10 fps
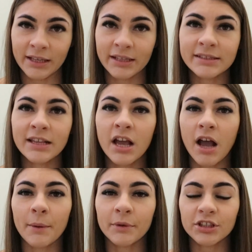this.
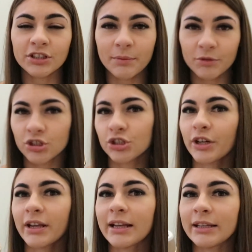I'm going to
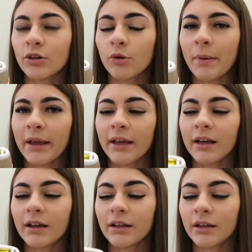demonstrate a little
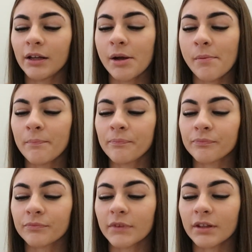bit
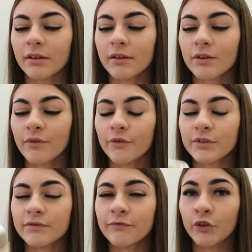um,
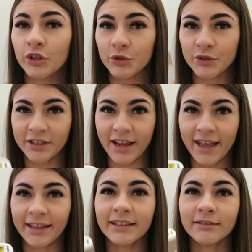for you
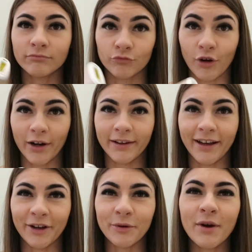today, right
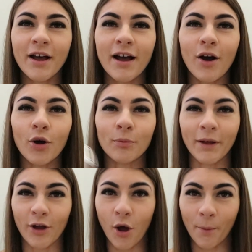now, on
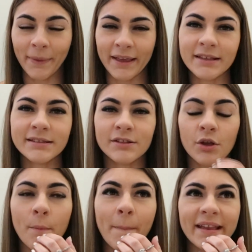my armpits.
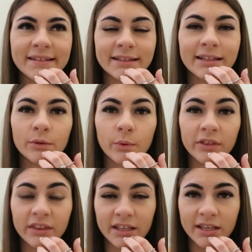So basically
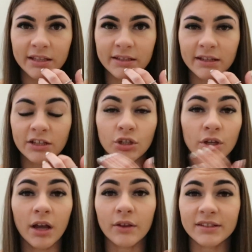with these, I don't
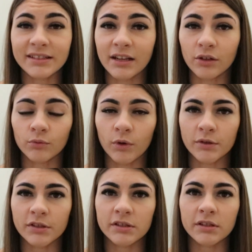know how the salon
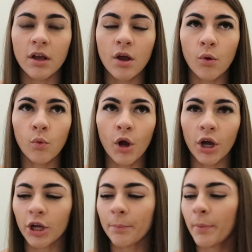ones
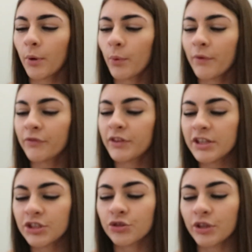work, but with
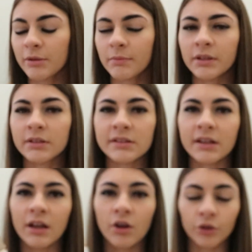these treatments
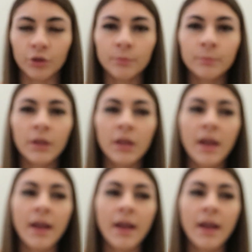at home,